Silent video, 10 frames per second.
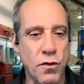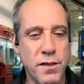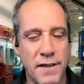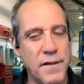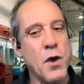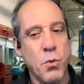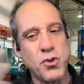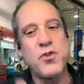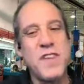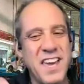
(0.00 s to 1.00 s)
this life. Well,
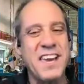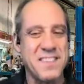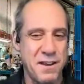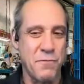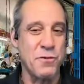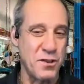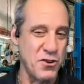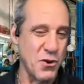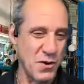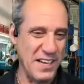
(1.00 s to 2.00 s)
seeing is different than
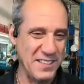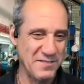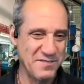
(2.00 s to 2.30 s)
doing,